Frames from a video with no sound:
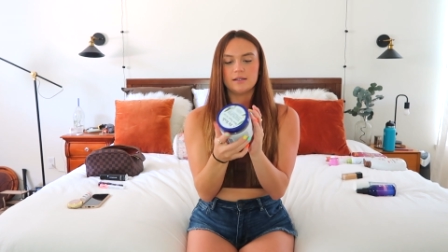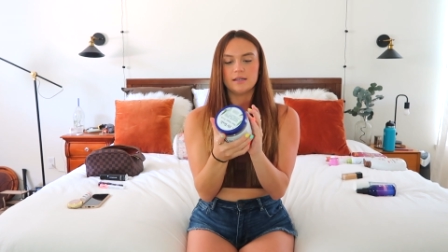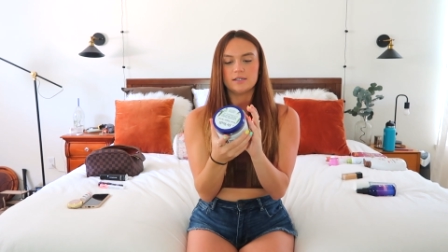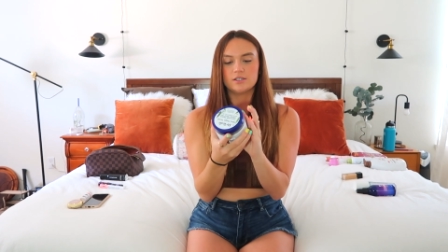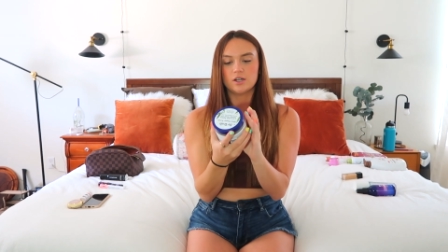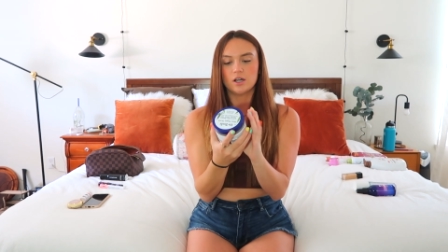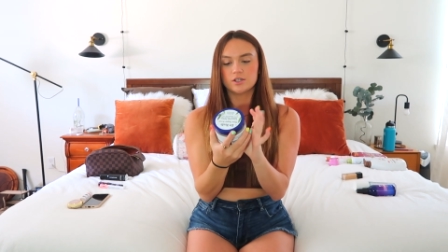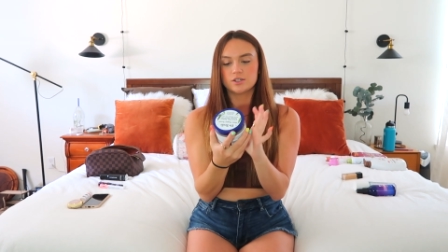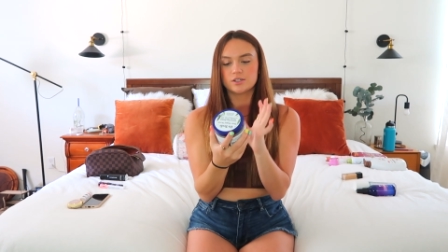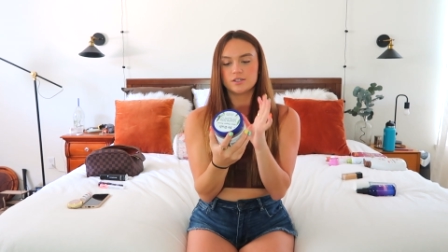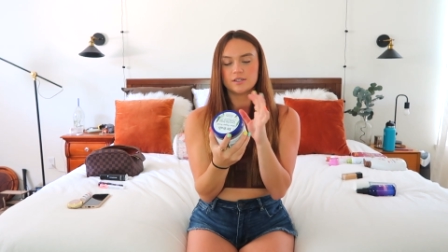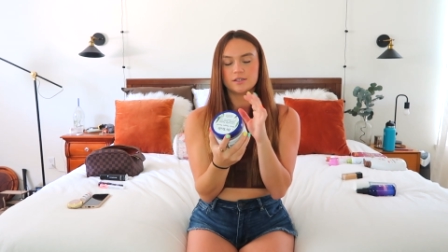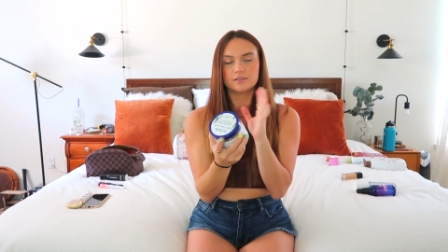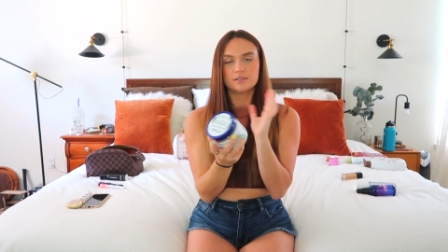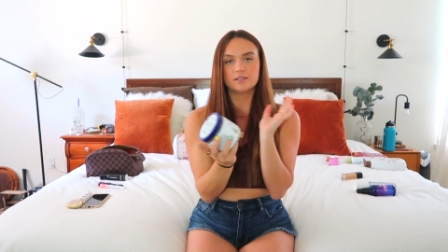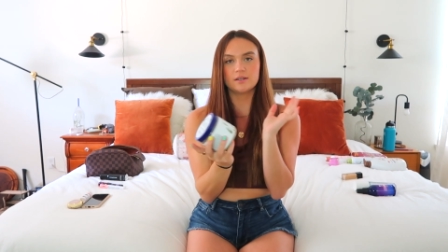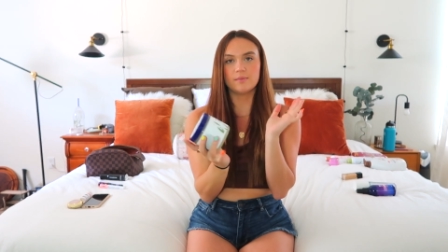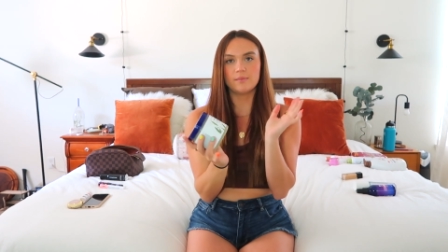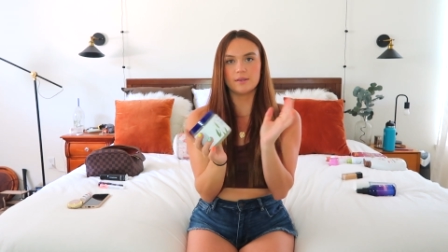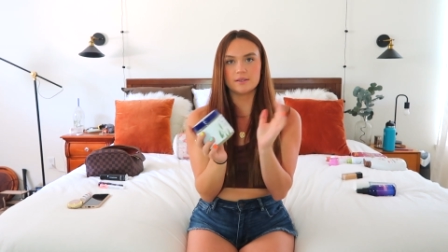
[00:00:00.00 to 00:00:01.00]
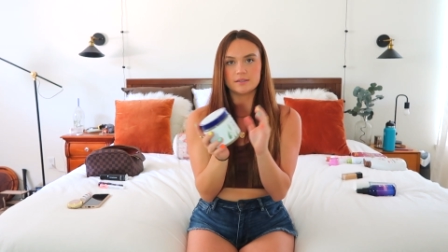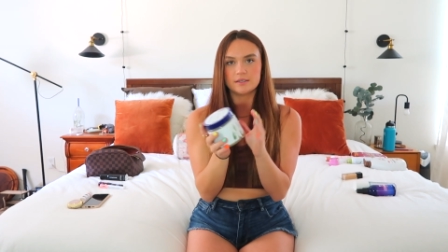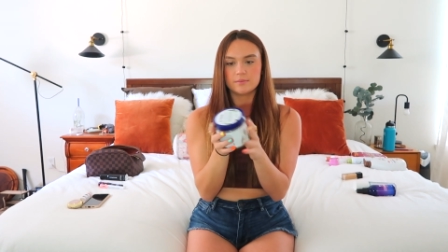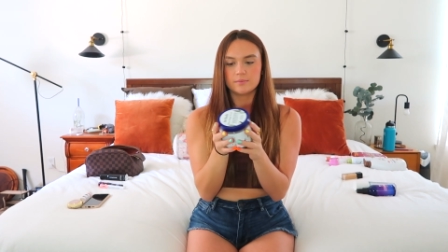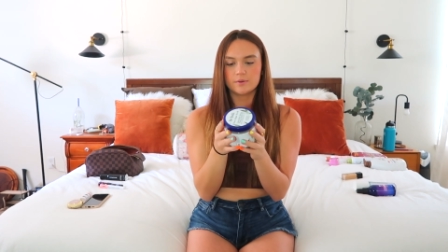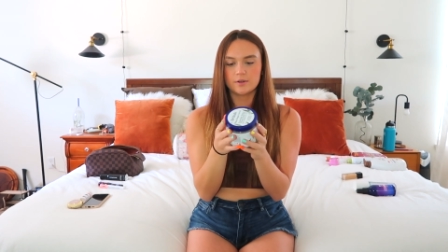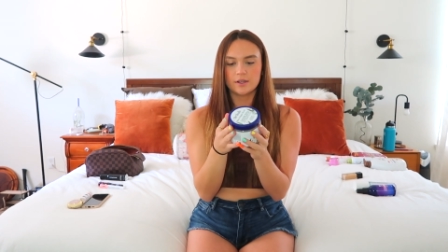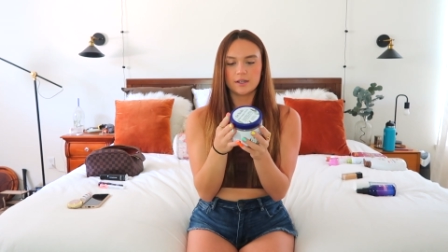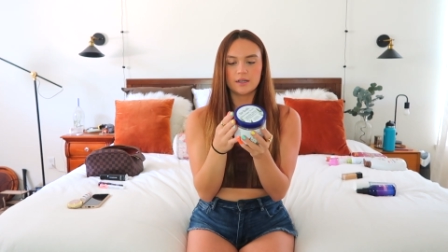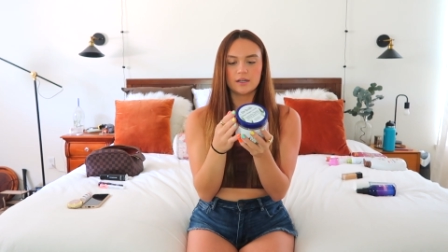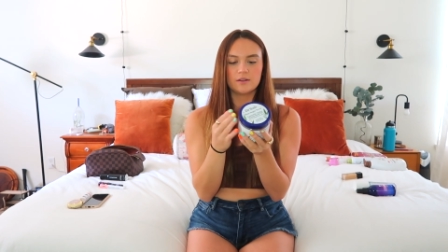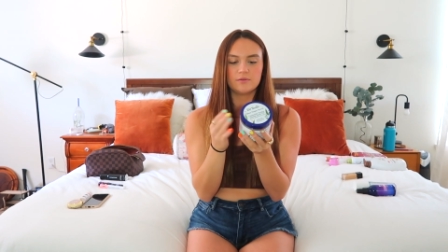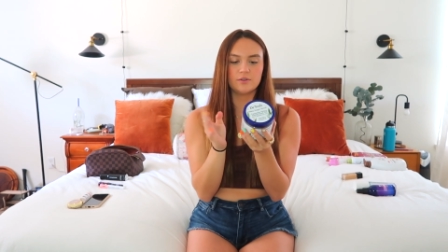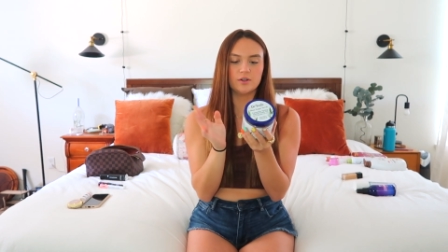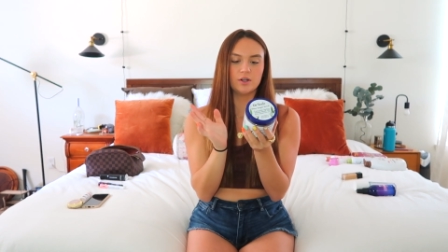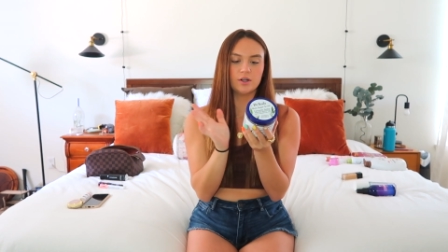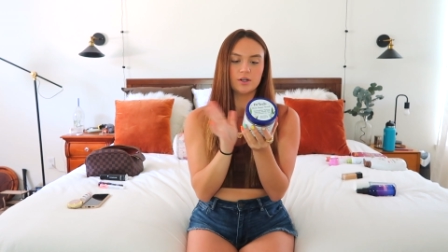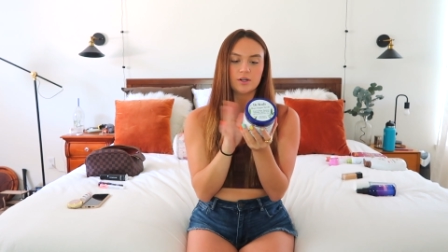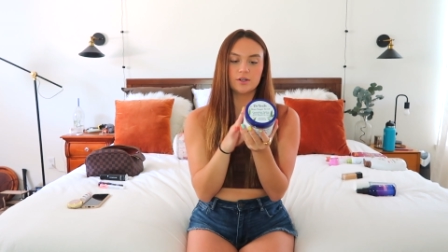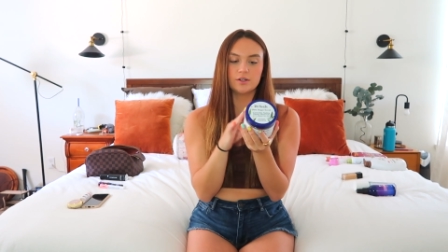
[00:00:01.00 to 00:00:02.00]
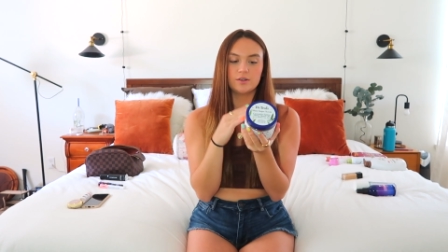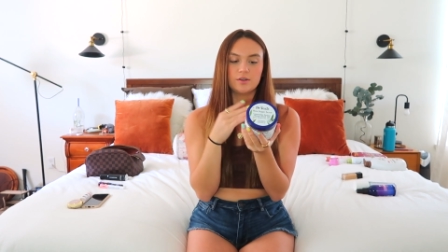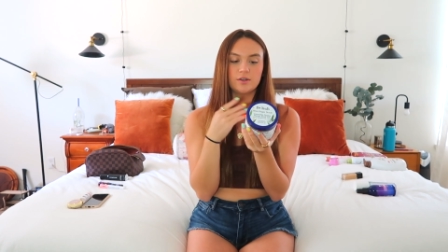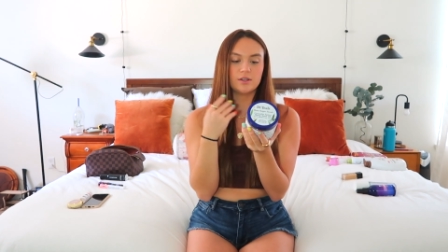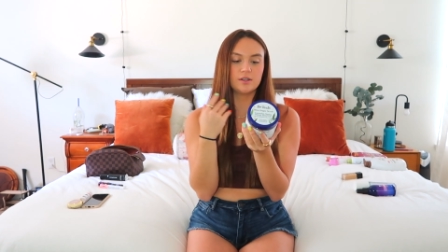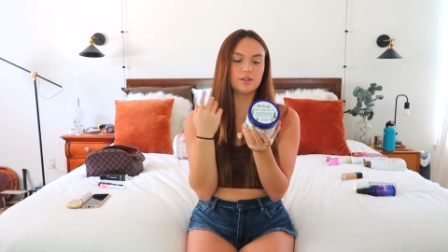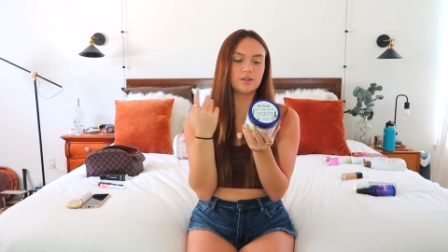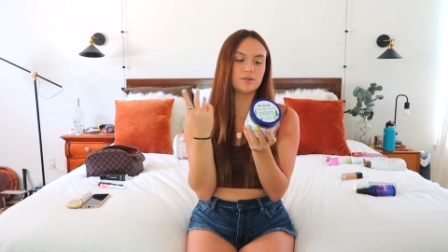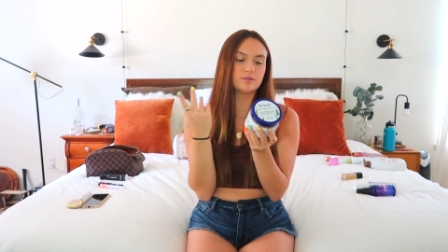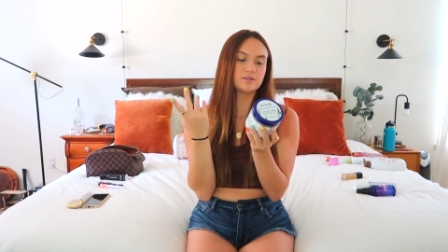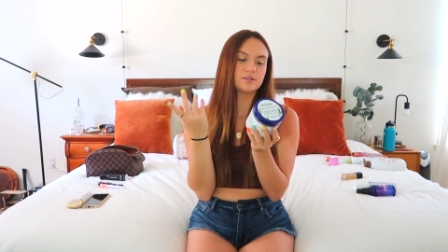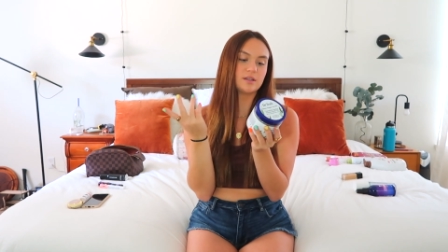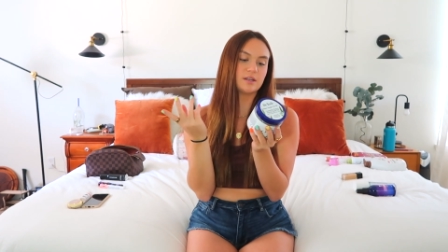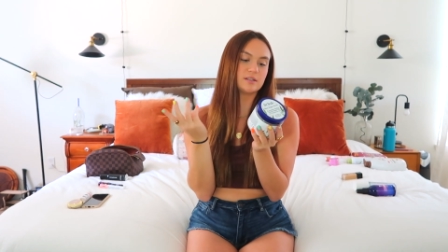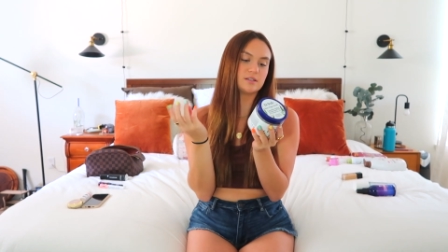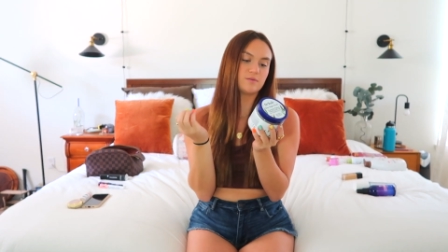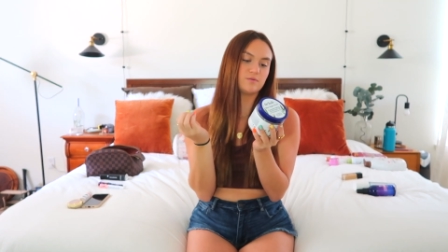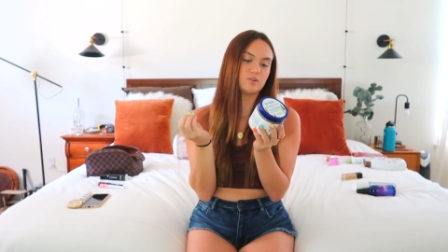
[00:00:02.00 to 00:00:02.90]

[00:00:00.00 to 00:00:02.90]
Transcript: Like Dr. Teal's is an amazing brand. If you're hurt, you can use this.